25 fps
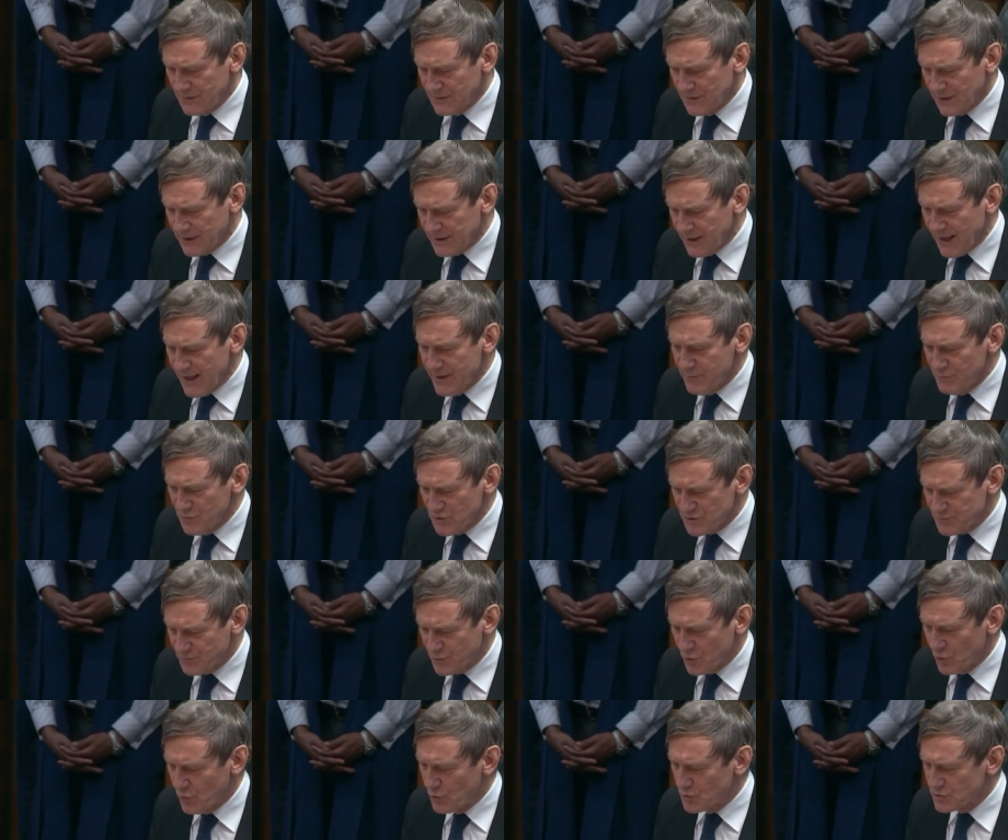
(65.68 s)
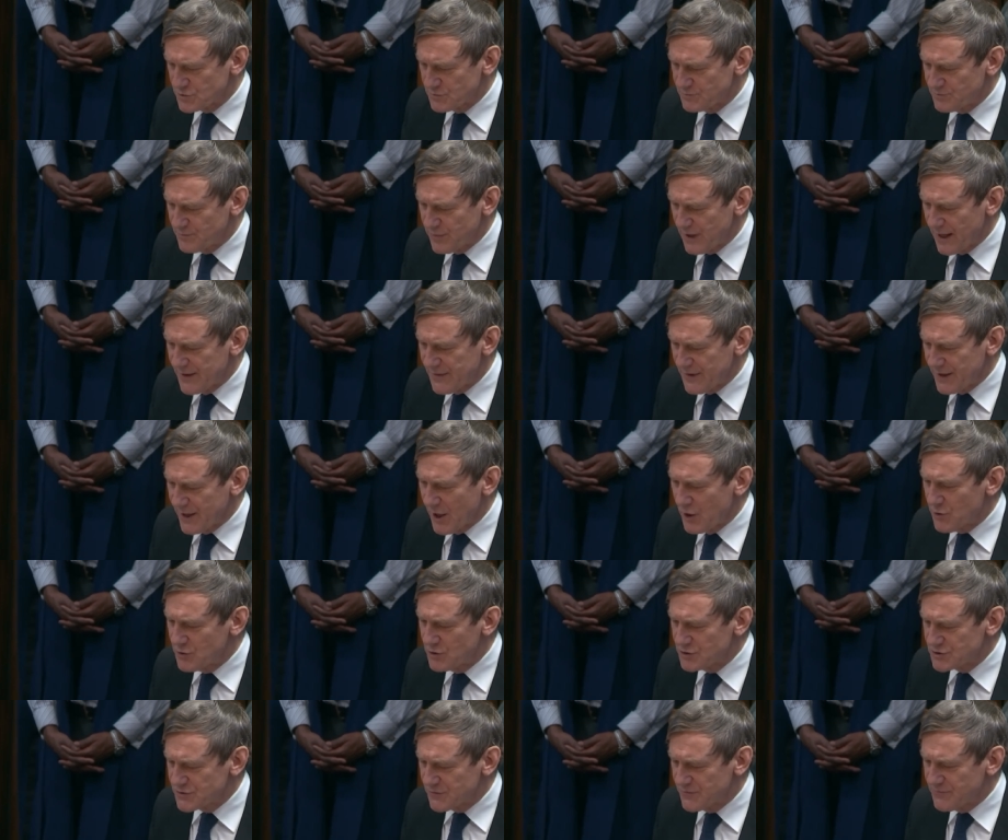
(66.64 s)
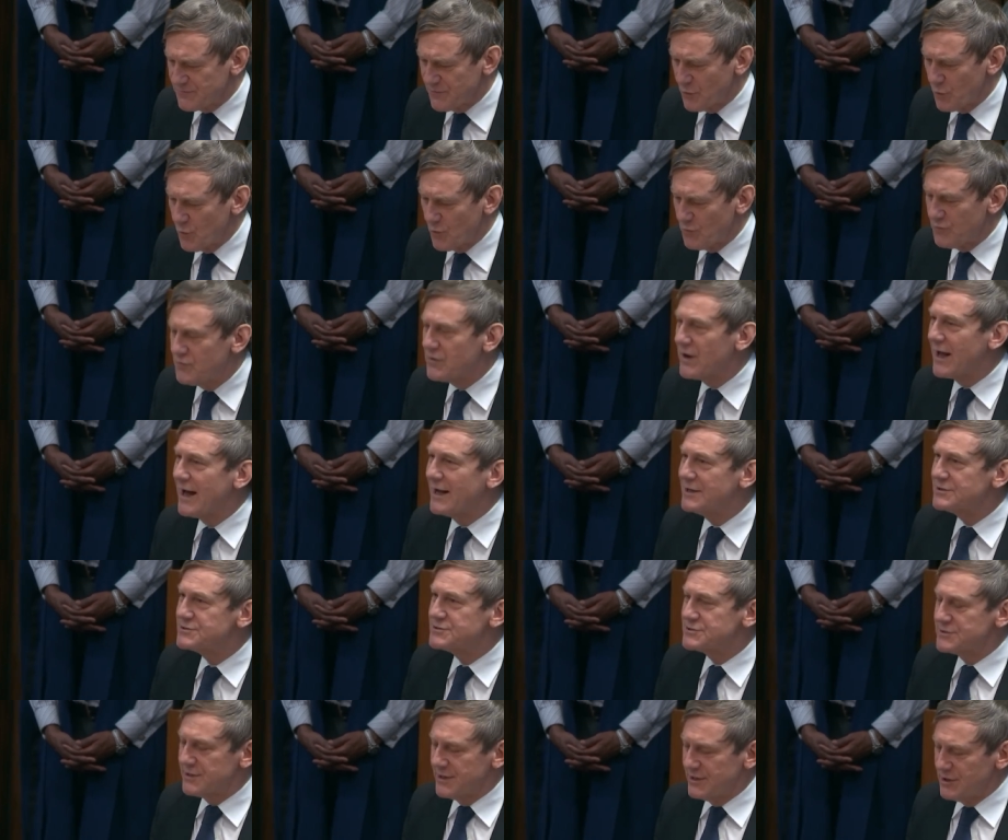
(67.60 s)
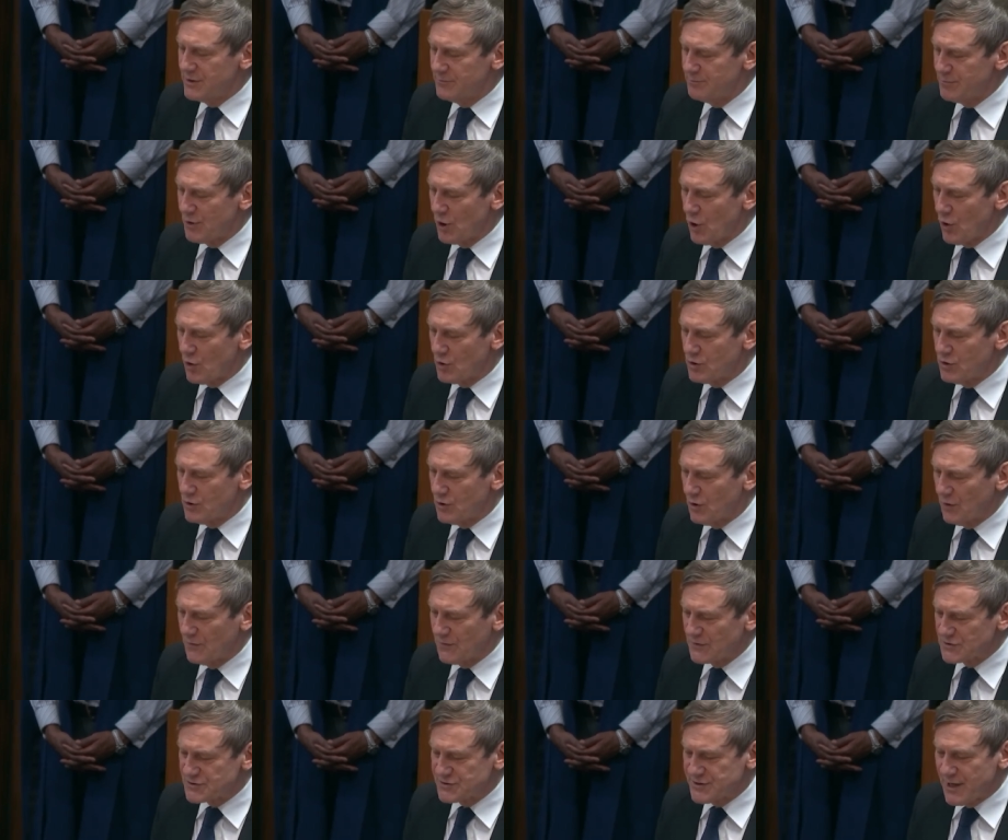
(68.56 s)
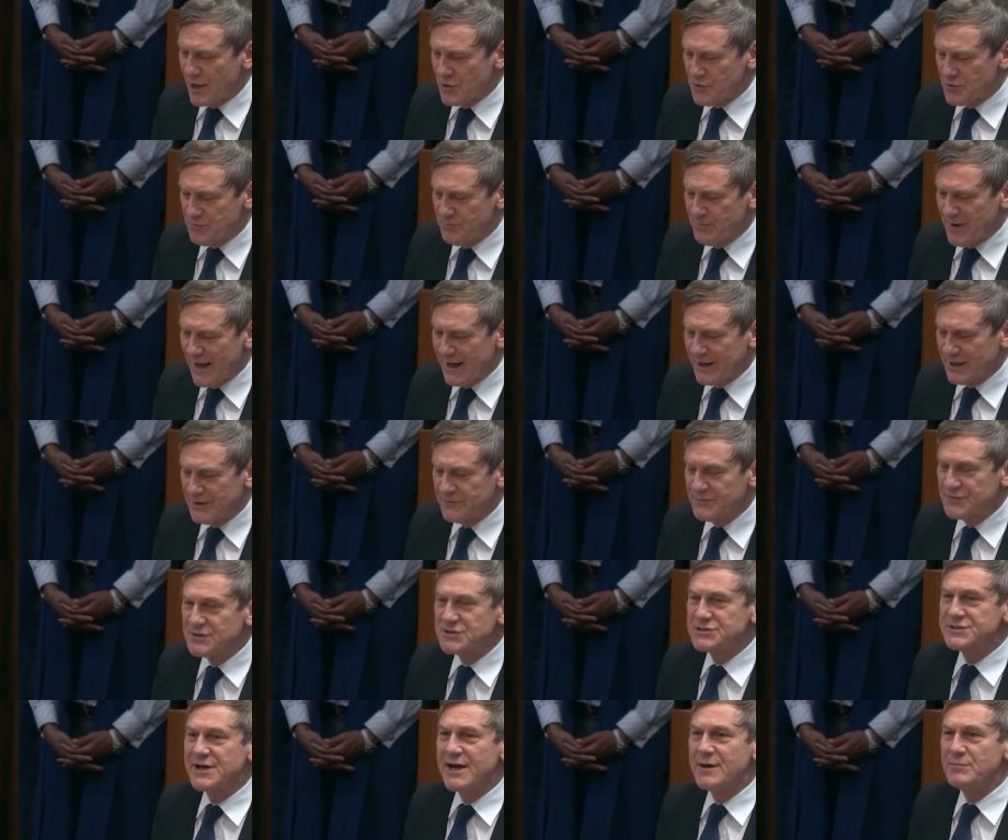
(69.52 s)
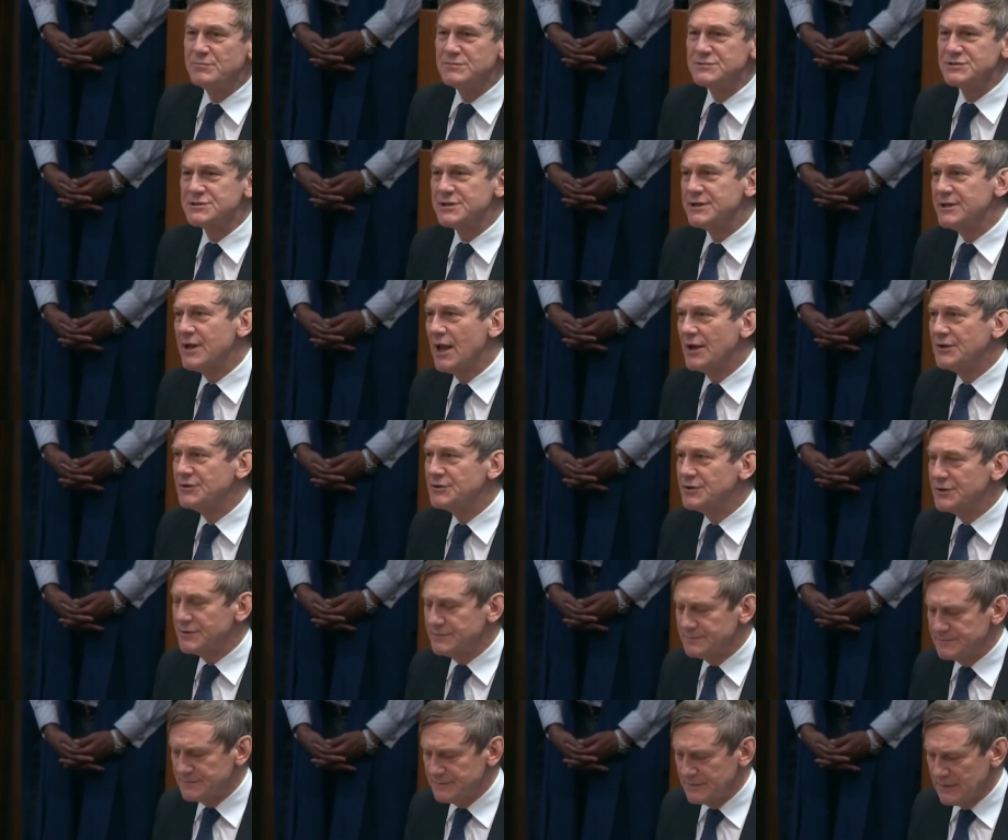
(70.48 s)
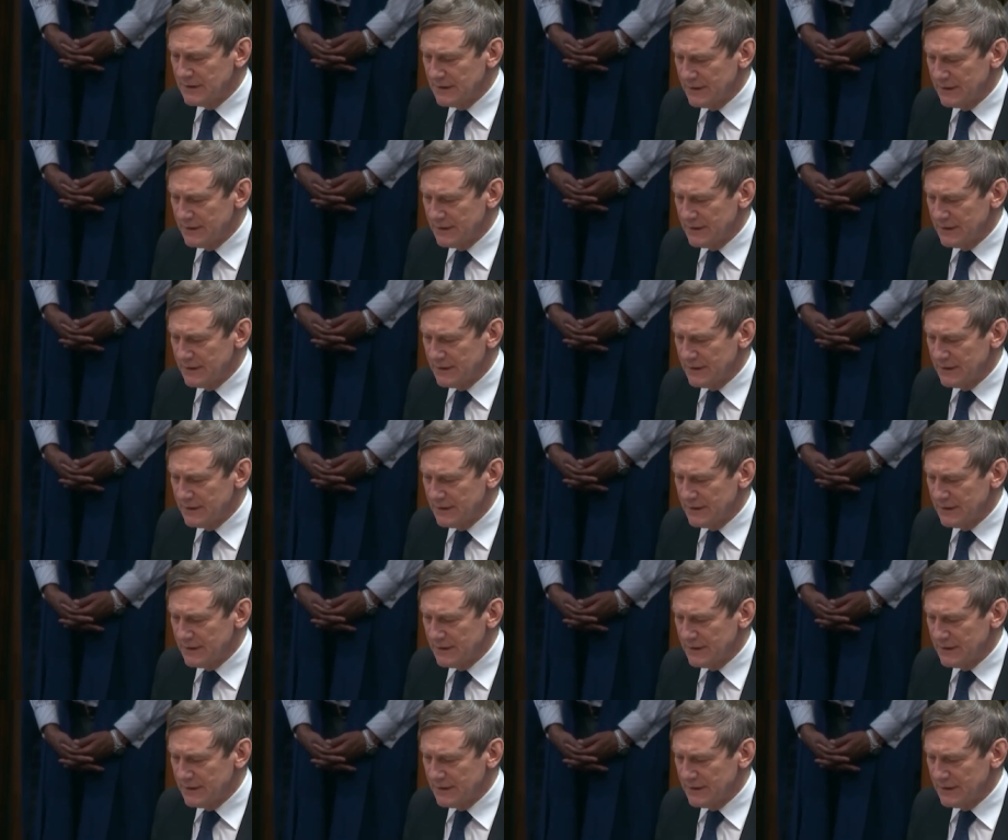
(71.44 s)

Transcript: The claim was brought by the owners of four flats in a block on the south bank of the Thames in London.